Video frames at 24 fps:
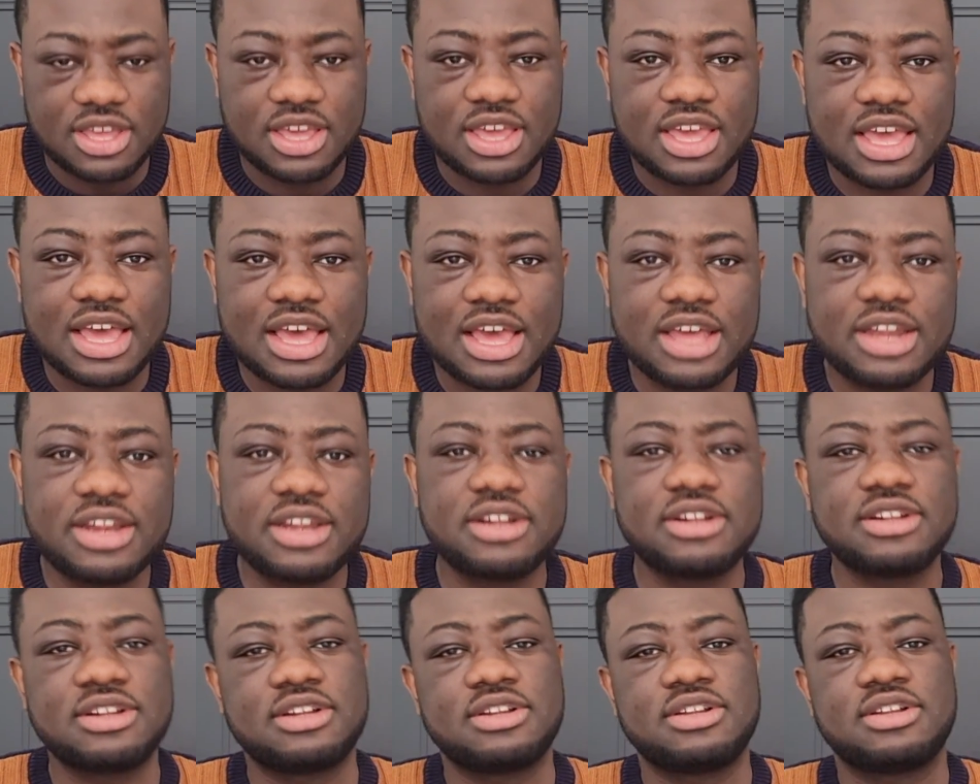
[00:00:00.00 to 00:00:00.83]

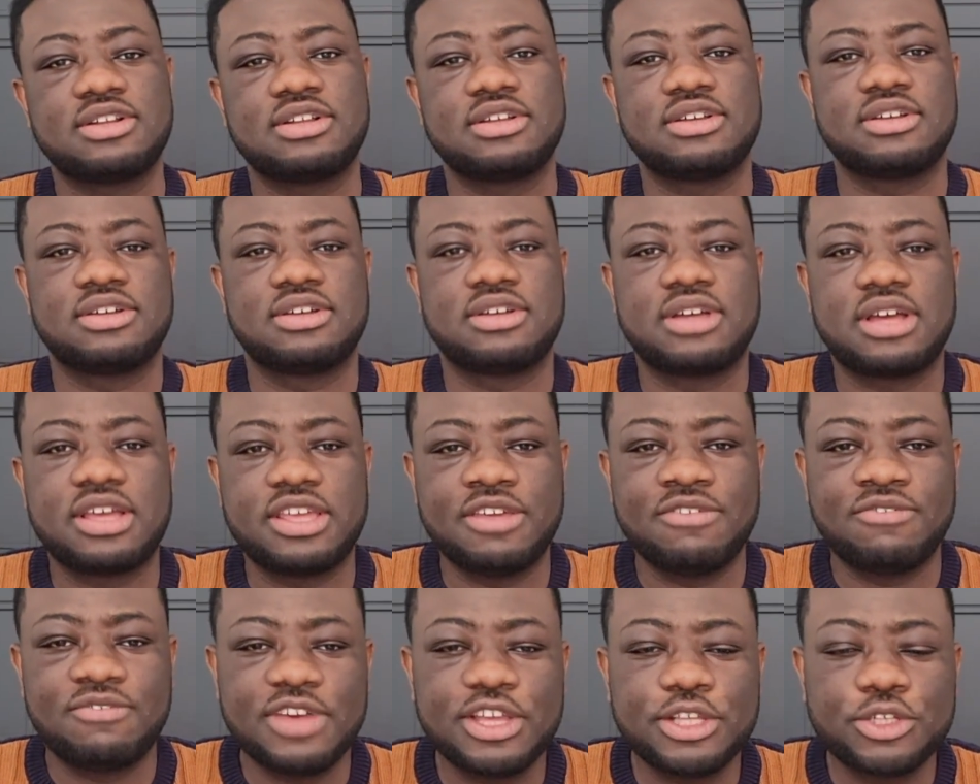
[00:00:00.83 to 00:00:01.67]
can
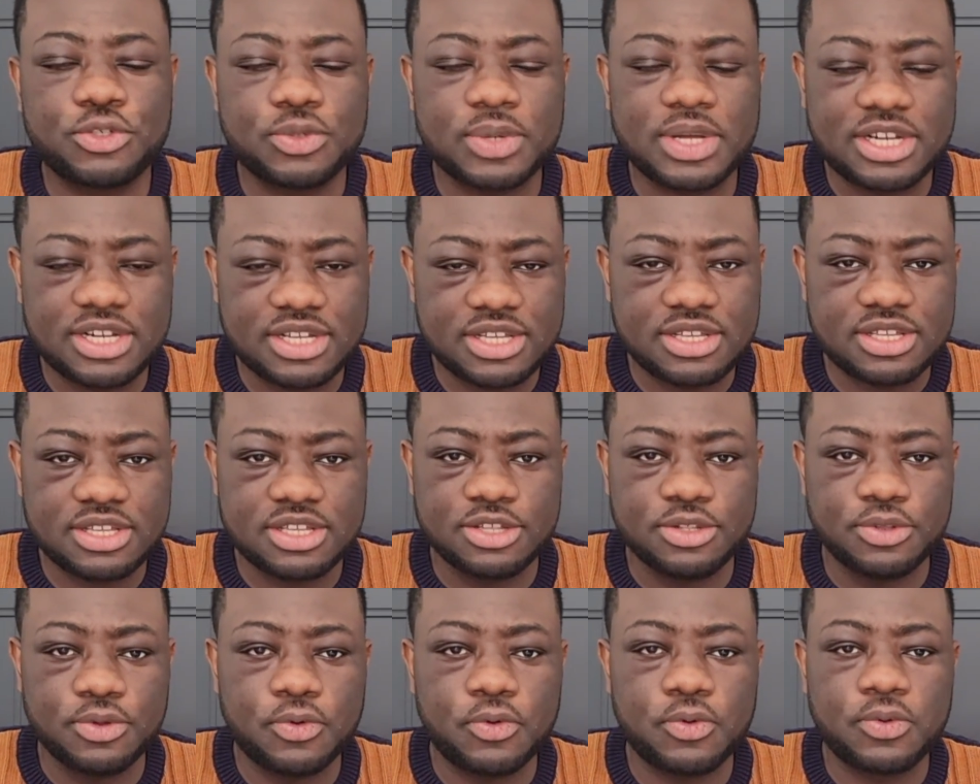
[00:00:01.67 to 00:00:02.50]

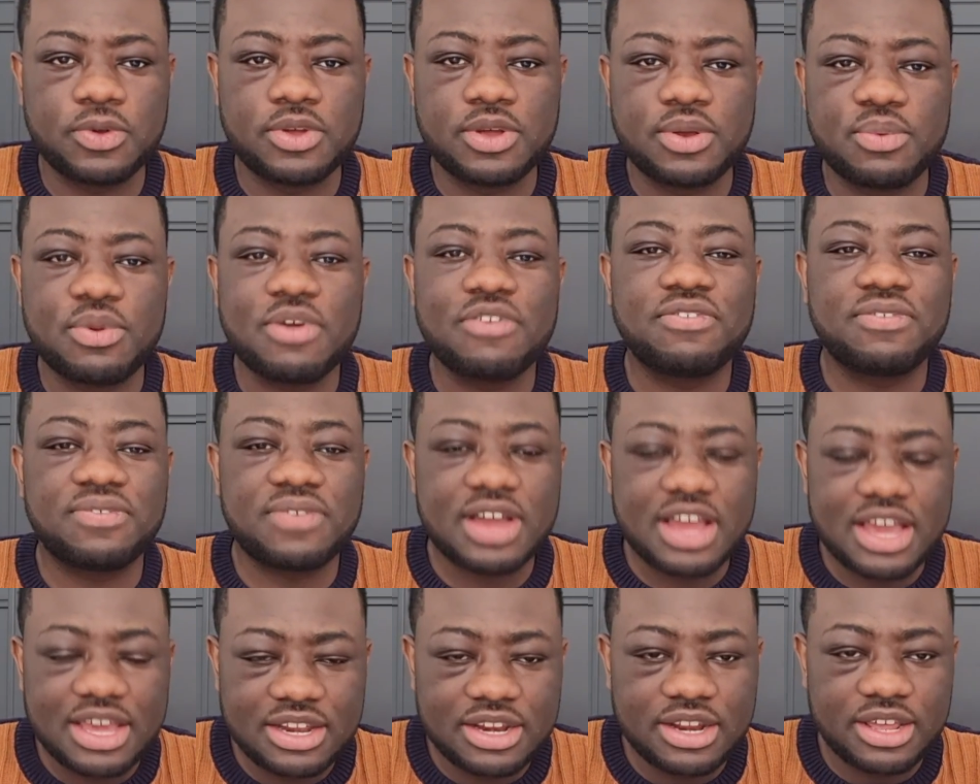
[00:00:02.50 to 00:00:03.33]
eventually,
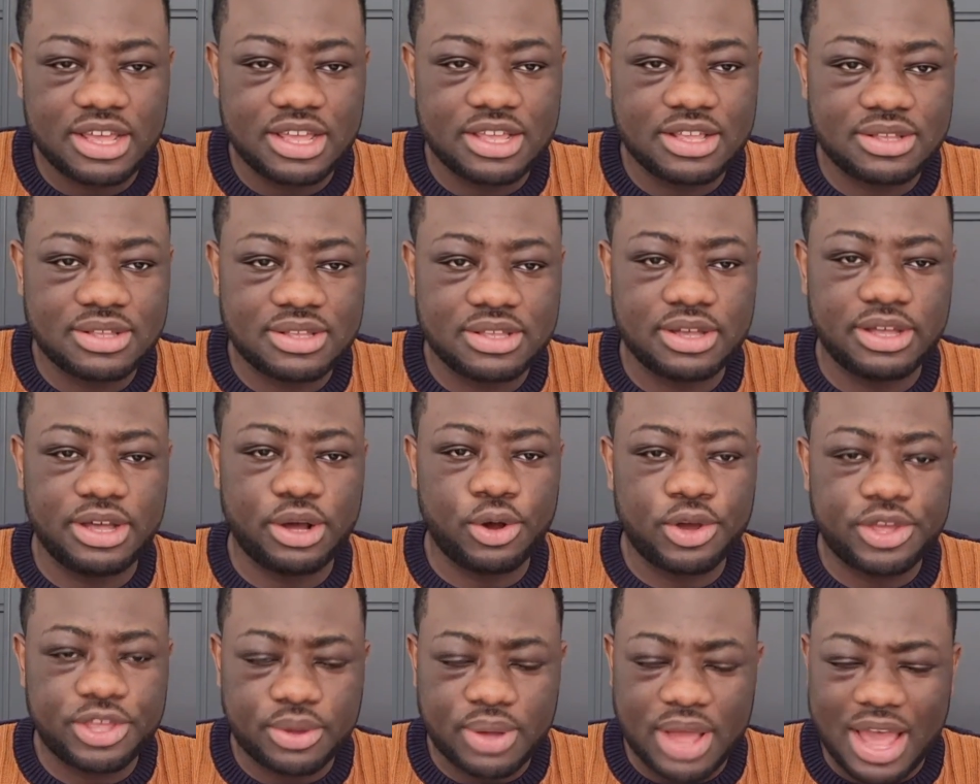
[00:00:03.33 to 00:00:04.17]
refine
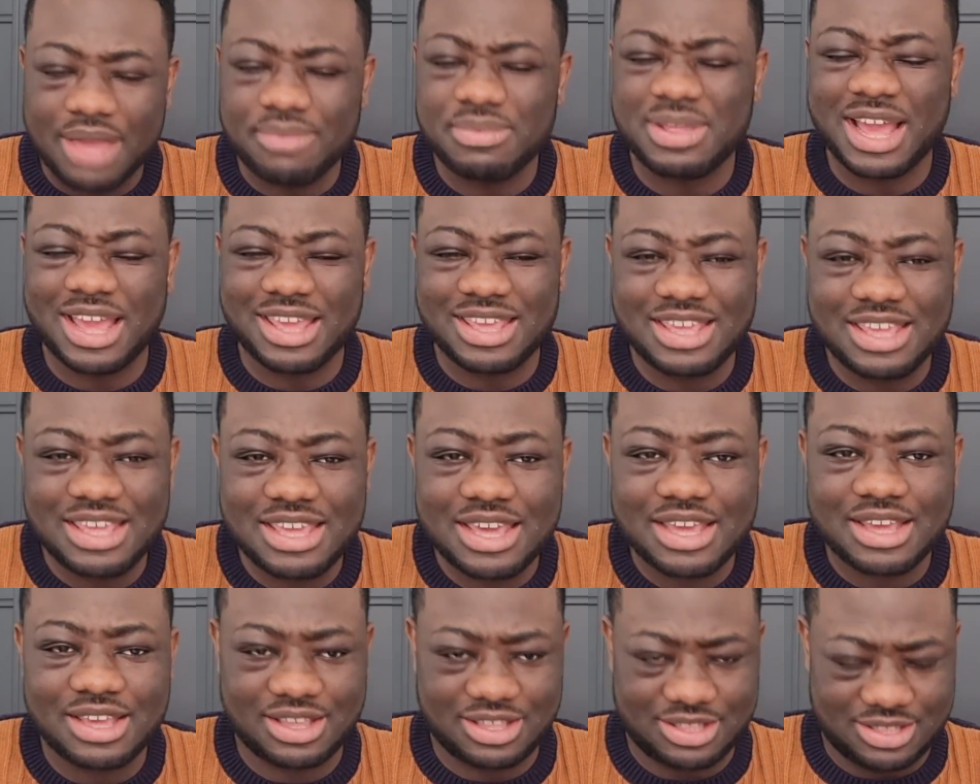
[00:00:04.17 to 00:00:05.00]
oil, and I
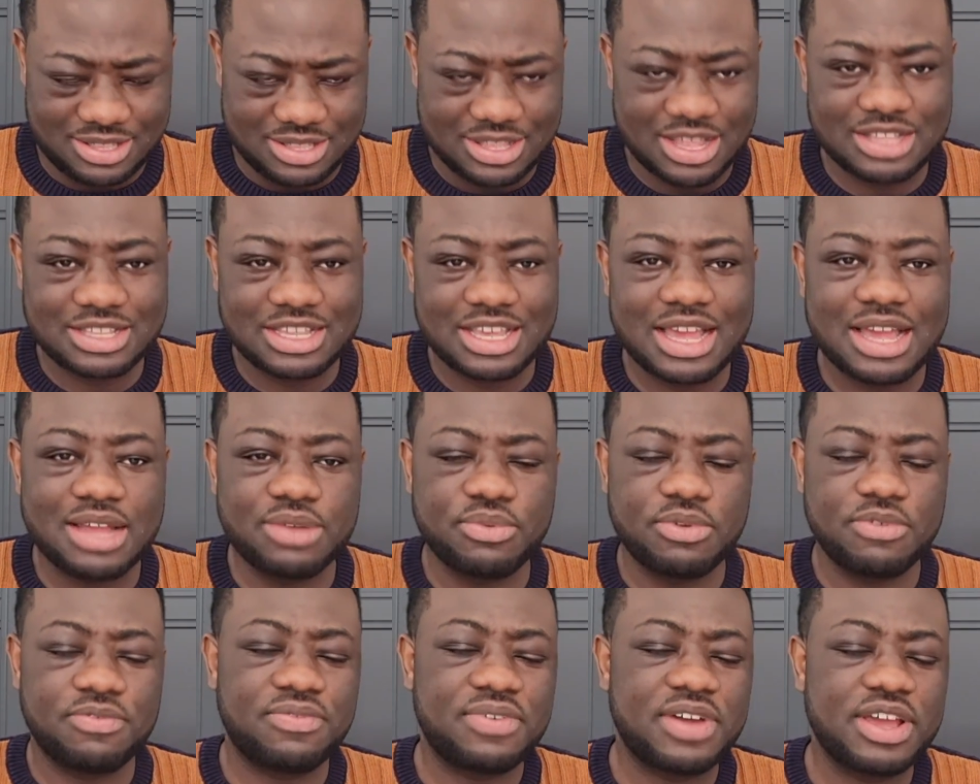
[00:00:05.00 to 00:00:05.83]
hear that they
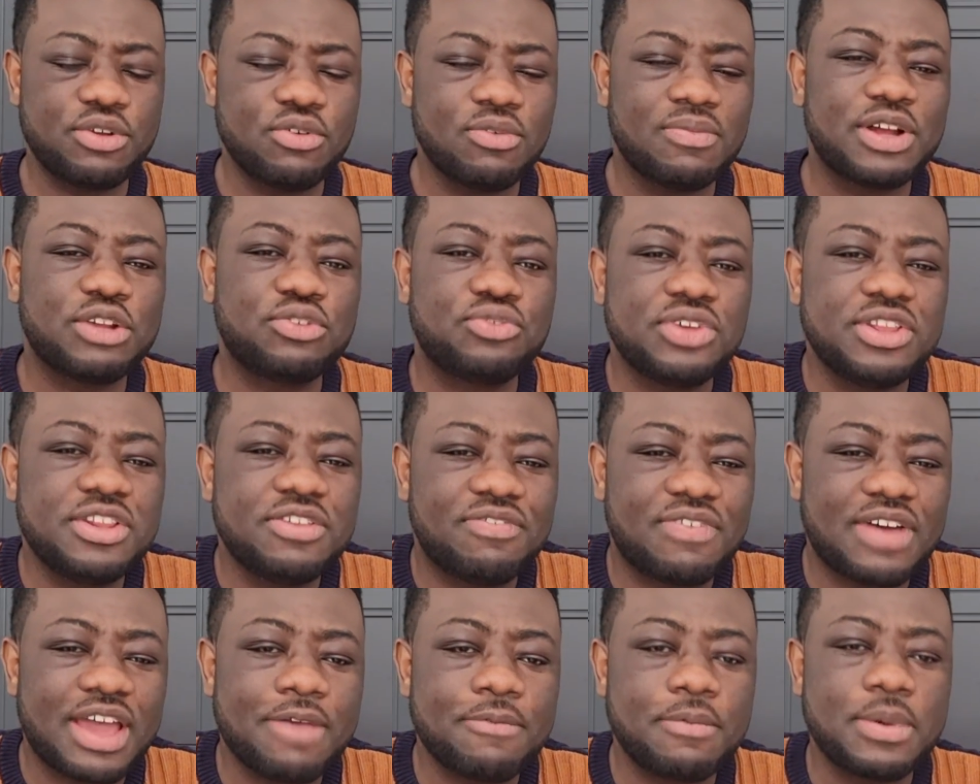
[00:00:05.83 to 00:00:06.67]
can refine over
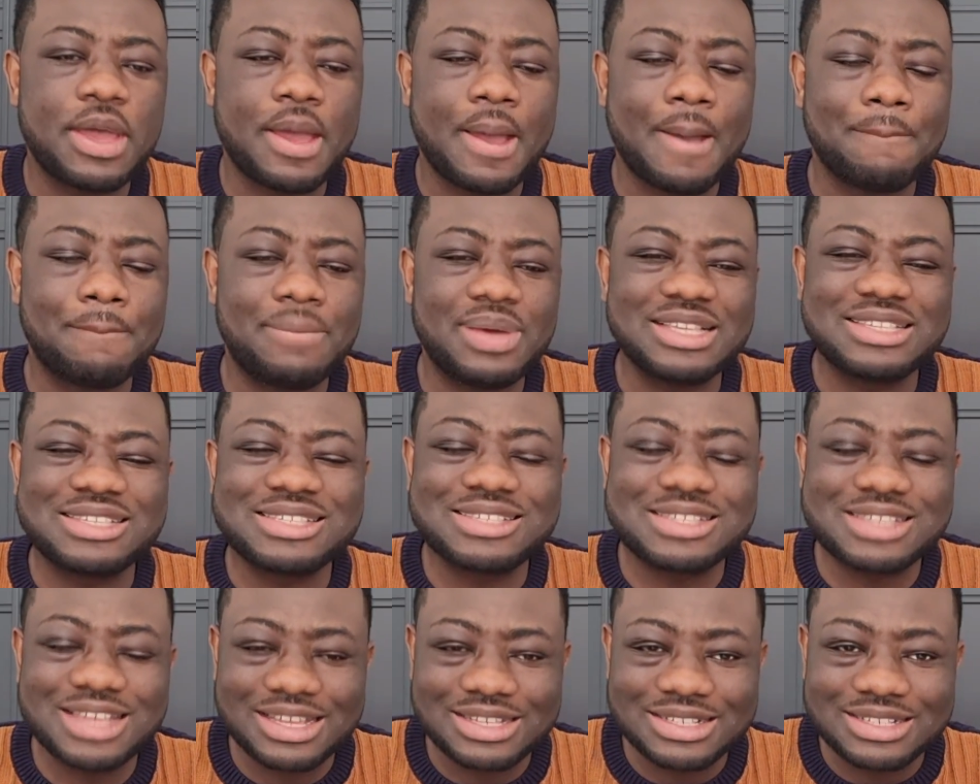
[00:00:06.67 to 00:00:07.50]

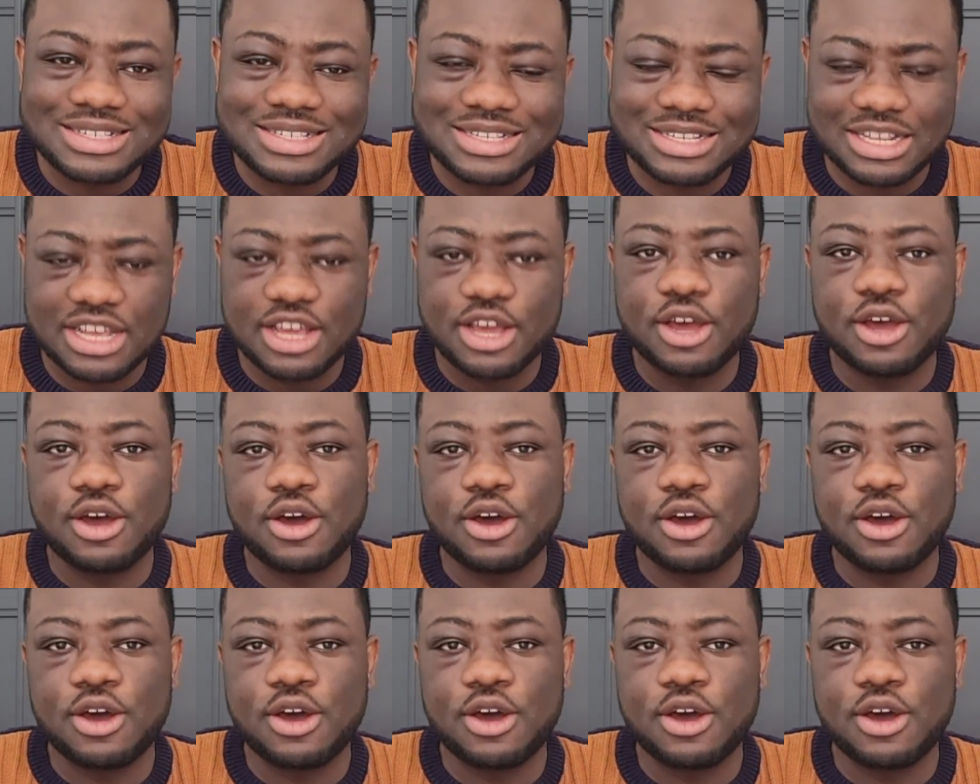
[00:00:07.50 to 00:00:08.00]
25%